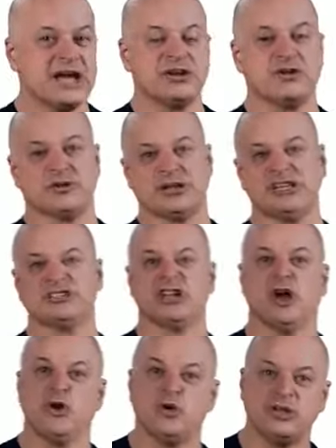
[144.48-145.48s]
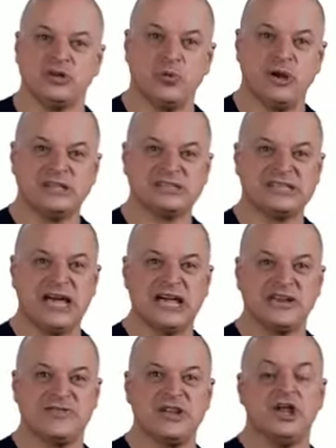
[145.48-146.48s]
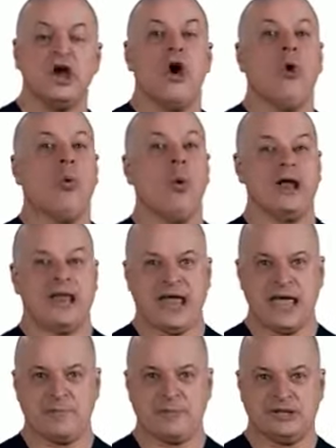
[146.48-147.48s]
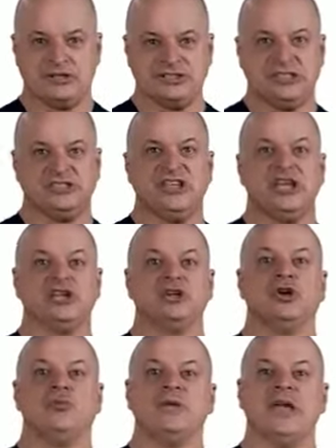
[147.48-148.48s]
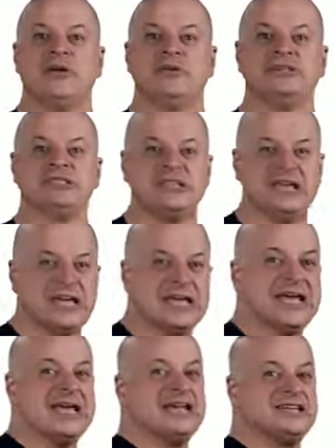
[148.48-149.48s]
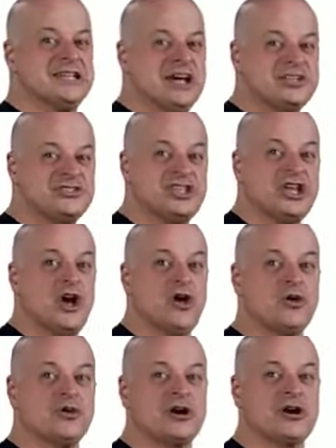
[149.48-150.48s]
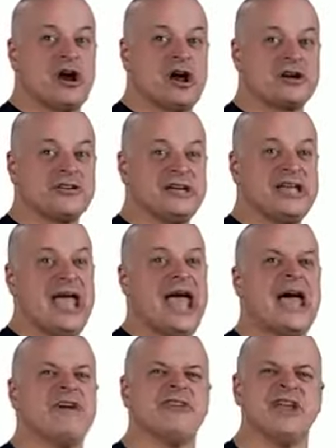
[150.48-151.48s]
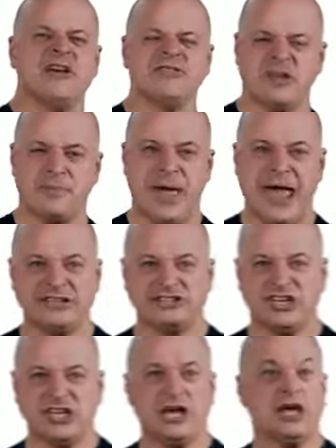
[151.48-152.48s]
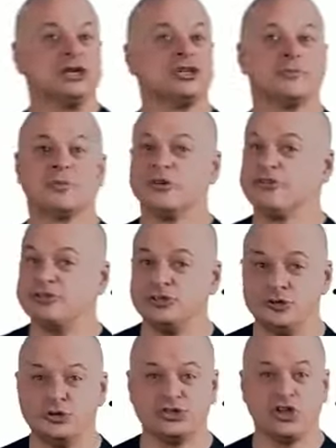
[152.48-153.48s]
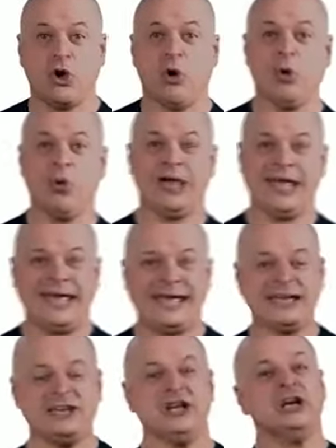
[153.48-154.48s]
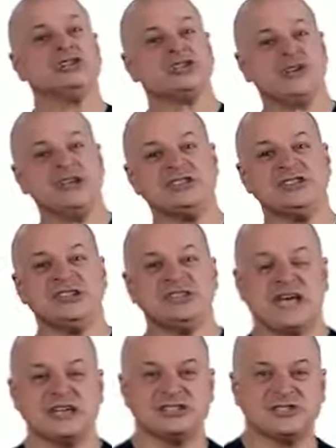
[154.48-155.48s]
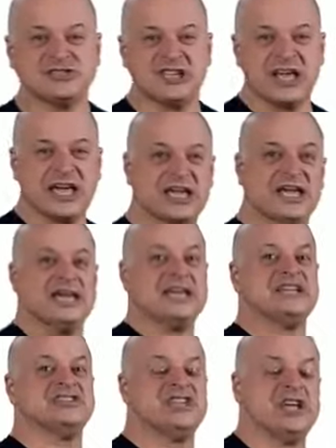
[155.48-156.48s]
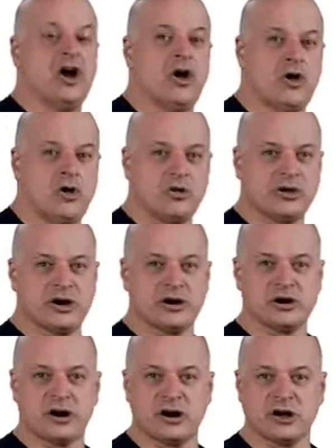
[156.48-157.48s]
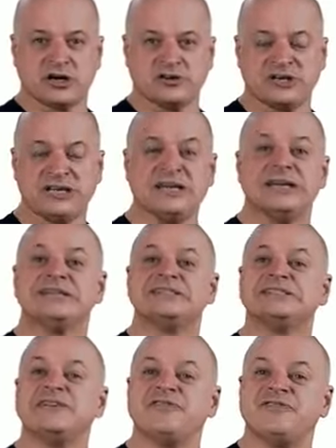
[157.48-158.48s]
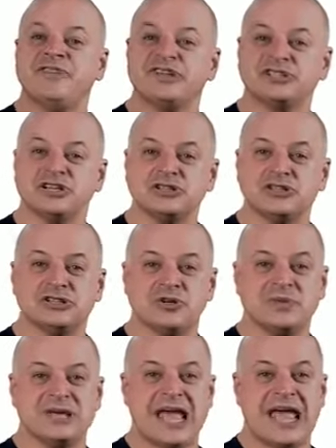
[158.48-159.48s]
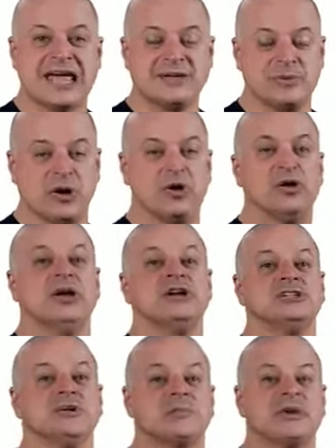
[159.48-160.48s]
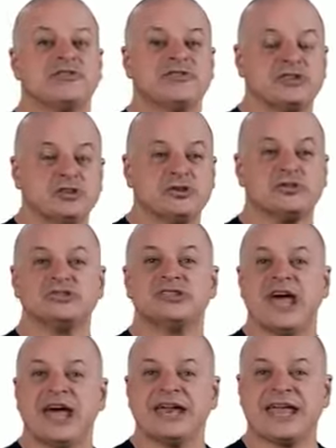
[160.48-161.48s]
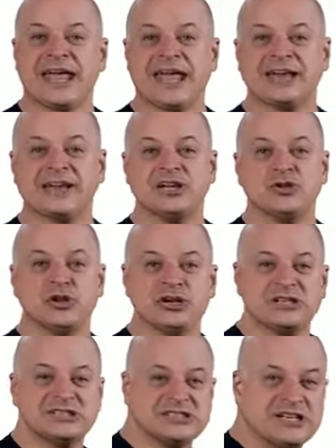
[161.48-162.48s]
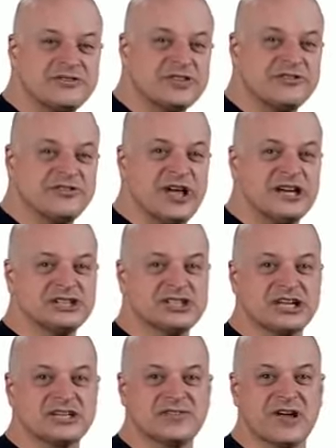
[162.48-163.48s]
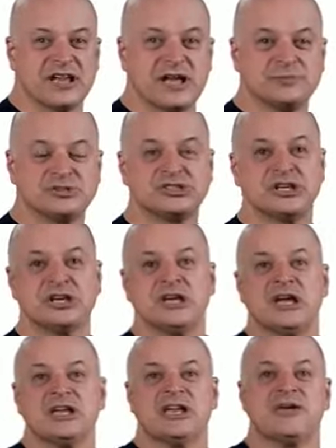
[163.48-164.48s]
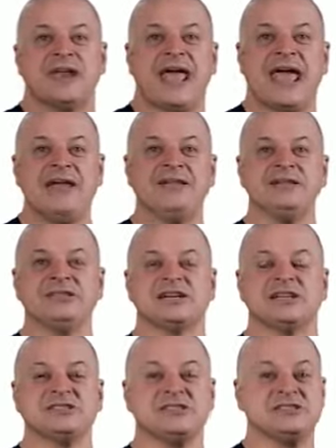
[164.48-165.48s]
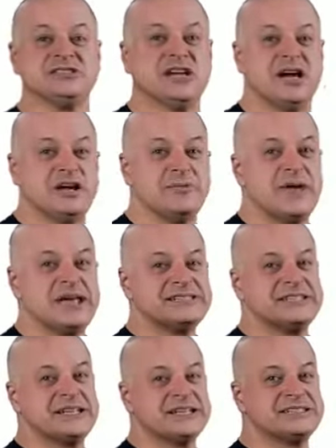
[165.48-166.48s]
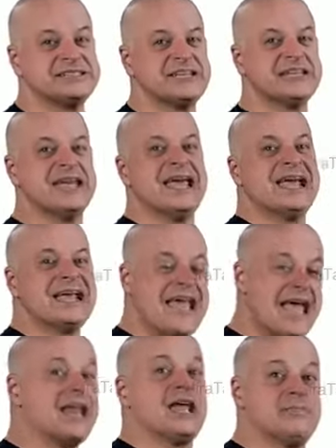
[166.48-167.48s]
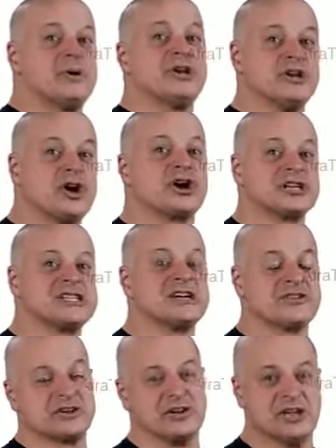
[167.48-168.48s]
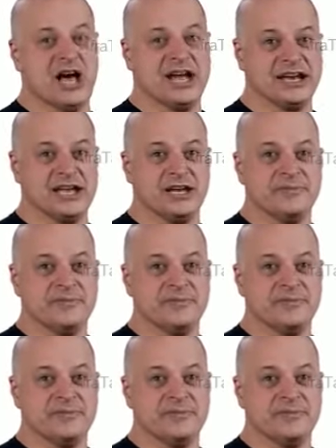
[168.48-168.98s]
you're releasing only one side of it, what happens is that you'll be able to see, does the ulnar artery have enough capacity to perfuse the whole hand? So this is a test of saying, is the ulnar artery sufficient to be able to perfuse that hand? And you look to see for the flush that develops. Now, an Allen test is done basically to see, can I put an arterial line in?